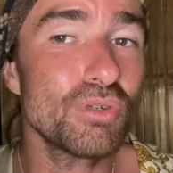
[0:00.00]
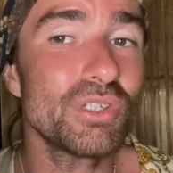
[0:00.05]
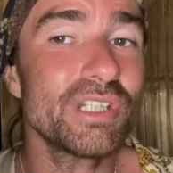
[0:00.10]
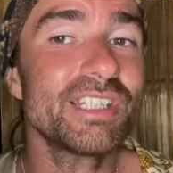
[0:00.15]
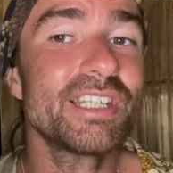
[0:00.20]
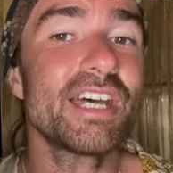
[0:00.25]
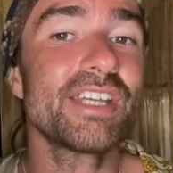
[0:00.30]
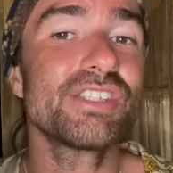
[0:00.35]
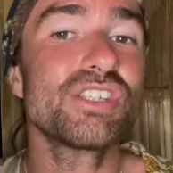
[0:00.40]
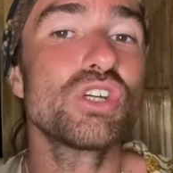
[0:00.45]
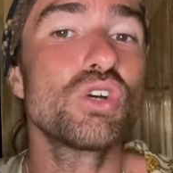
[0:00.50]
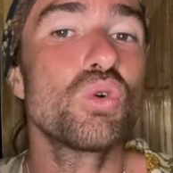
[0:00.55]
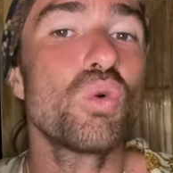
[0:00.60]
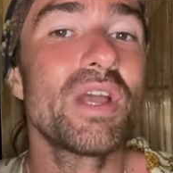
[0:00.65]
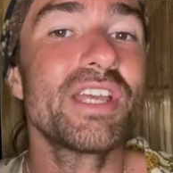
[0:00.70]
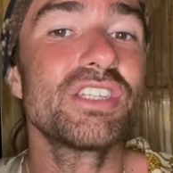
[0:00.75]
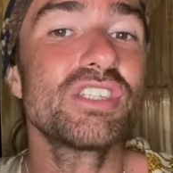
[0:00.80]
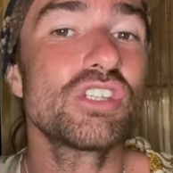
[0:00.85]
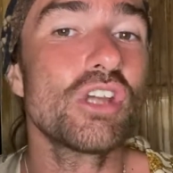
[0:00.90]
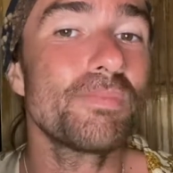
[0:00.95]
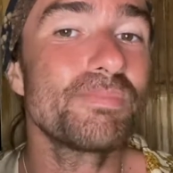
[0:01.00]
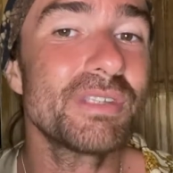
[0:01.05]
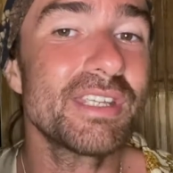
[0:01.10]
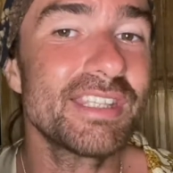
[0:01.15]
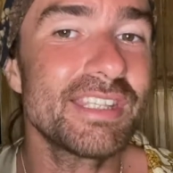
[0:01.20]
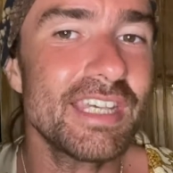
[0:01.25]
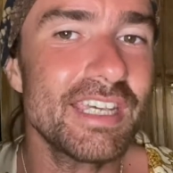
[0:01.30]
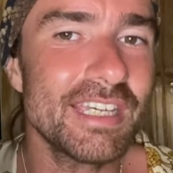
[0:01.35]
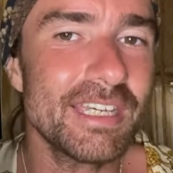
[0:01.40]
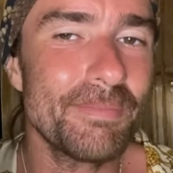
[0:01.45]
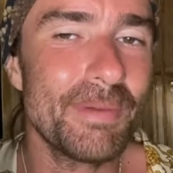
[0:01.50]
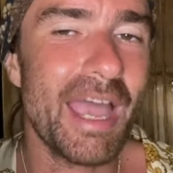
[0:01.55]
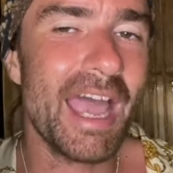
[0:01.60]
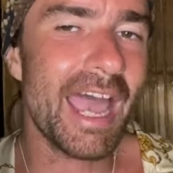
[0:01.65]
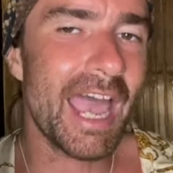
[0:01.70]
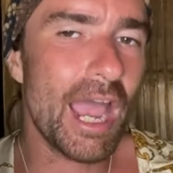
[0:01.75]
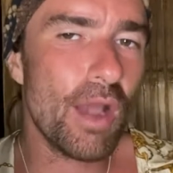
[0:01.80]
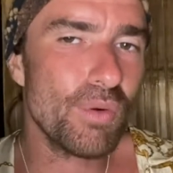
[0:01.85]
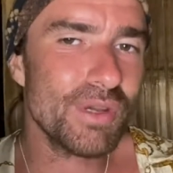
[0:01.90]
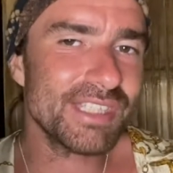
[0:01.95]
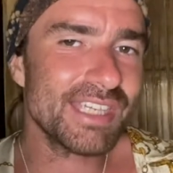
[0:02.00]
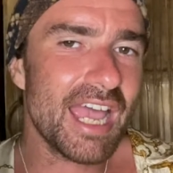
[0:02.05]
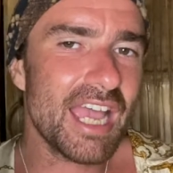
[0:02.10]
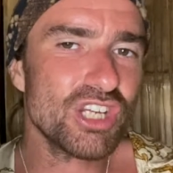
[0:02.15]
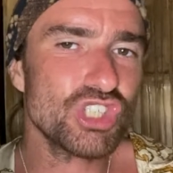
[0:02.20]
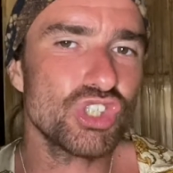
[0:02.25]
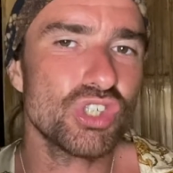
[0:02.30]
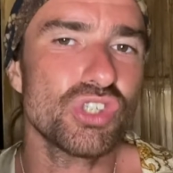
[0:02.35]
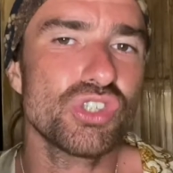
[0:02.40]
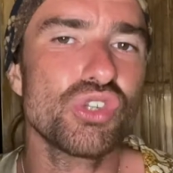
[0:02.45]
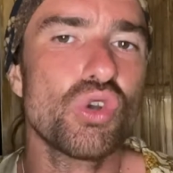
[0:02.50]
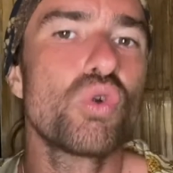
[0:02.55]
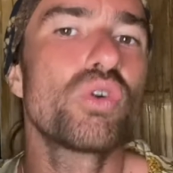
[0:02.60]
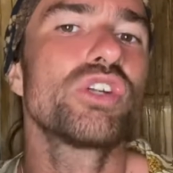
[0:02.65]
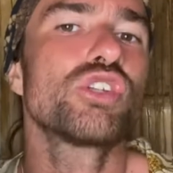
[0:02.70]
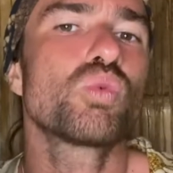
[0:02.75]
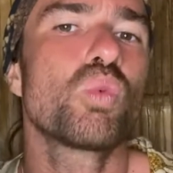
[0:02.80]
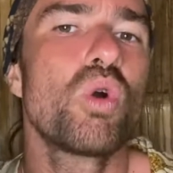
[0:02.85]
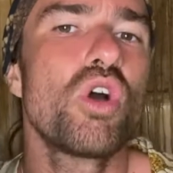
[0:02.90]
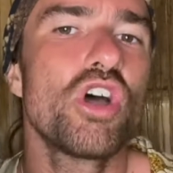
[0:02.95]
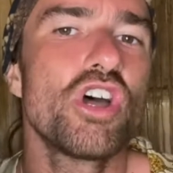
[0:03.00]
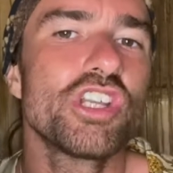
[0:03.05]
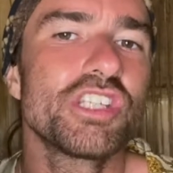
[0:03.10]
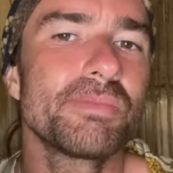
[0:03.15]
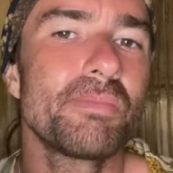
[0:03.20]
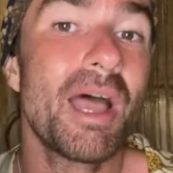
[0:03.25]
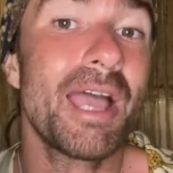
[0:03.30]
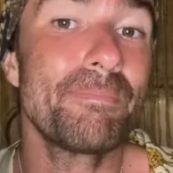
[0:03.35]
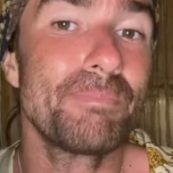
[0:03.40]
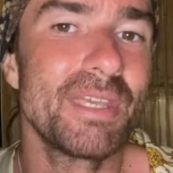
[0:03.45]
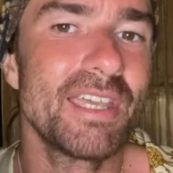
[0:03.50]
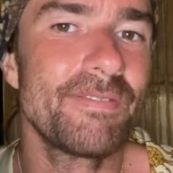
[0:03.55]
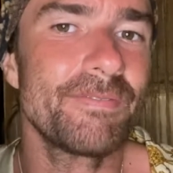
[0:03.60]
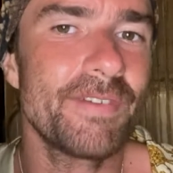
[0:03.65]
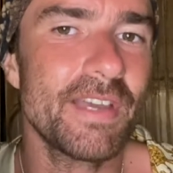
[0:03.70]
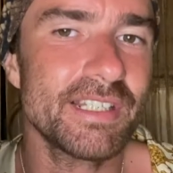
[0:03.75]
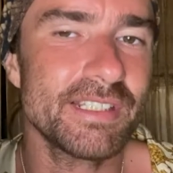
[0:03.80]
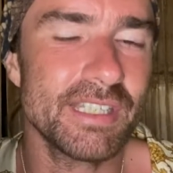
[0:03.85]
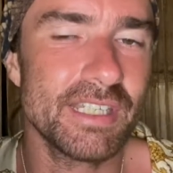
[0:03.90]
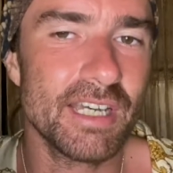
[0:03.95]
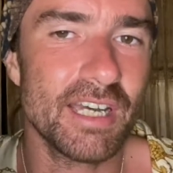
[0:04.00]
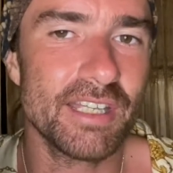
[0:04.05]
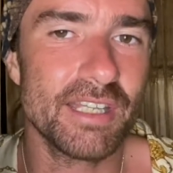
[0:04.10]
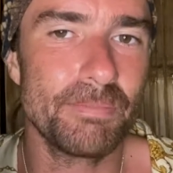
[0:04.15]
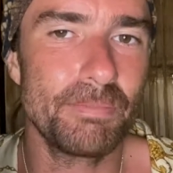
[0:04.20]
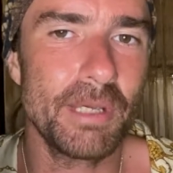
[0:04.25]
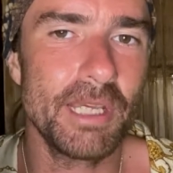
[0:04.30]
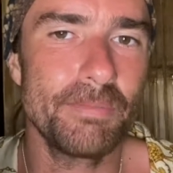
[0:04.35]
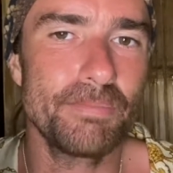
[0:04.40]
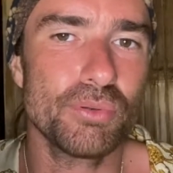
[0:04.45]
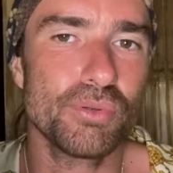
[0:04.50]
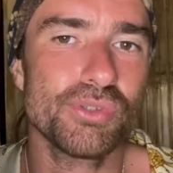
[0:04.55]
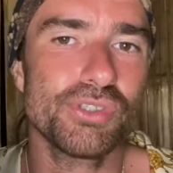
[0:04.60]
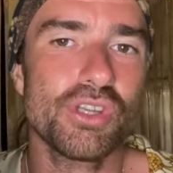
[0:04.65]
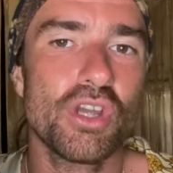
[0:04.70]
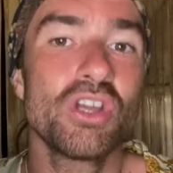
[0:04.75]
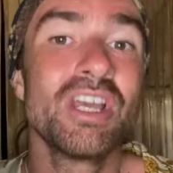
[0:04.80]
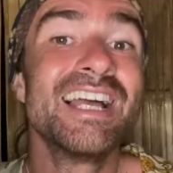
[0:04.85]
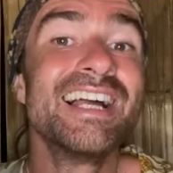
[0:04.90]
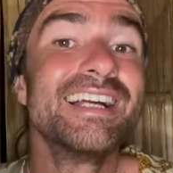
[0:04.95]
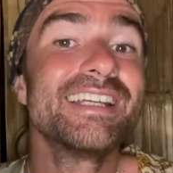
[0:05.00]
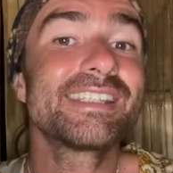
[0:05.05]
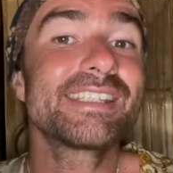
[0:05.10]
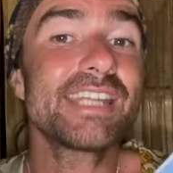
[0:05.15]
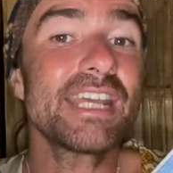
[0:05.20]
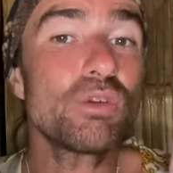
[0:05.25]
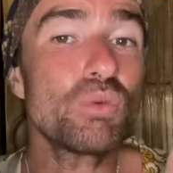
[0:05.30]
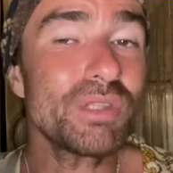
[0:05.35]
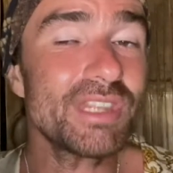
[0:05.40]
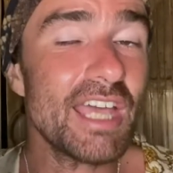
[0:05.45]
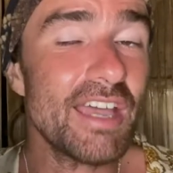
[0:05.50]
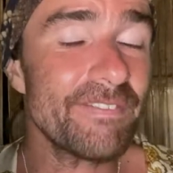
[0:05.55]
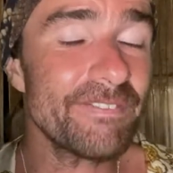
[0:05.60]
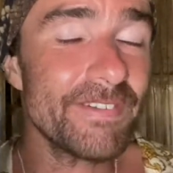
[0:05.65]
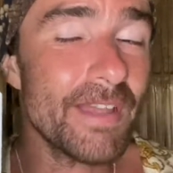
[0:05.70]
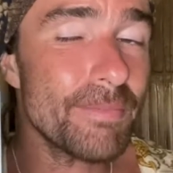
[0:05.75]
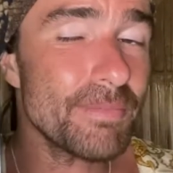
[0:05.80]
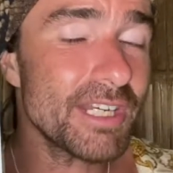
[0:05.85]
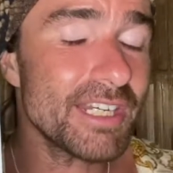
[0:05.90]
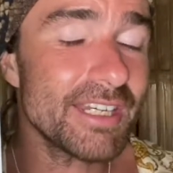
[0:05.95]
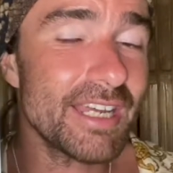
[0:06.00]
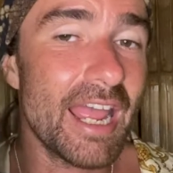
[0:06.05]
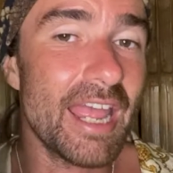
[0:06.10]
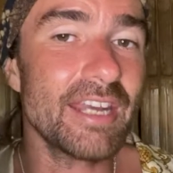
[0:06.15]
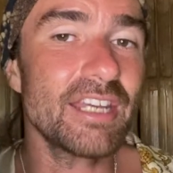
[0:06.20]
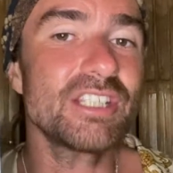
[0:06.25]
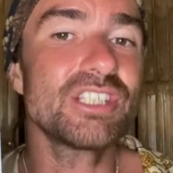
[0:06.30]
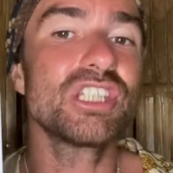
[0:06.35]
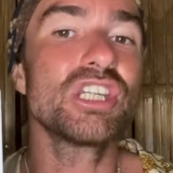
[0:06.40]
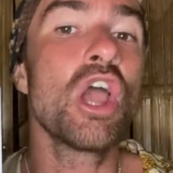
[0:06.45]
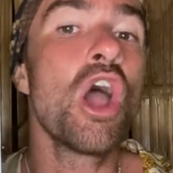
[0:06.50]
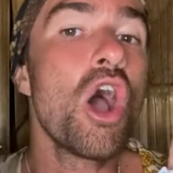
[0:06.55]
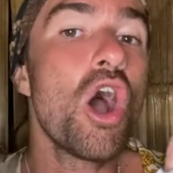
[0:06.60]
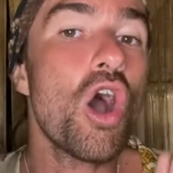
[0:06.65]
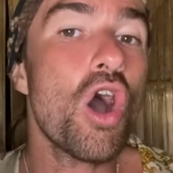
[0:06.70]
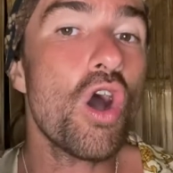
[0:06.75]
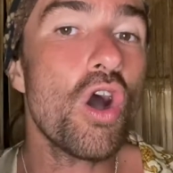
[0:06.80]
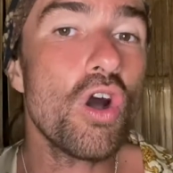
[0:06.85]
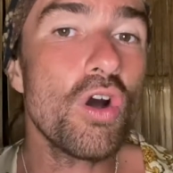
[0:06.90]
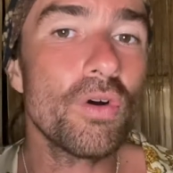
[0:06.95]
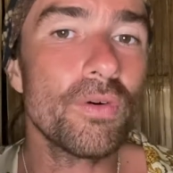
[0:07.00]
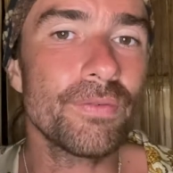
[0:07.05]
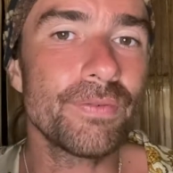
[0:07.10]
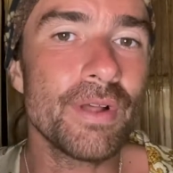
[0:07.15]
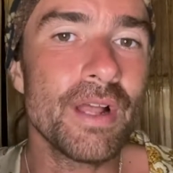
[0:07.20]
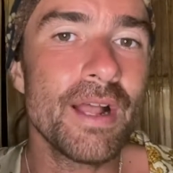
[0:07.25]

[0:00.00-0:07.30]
He doesn't always stop to think about how his actions or his words might be affecting other people. So stick with that feminine energy of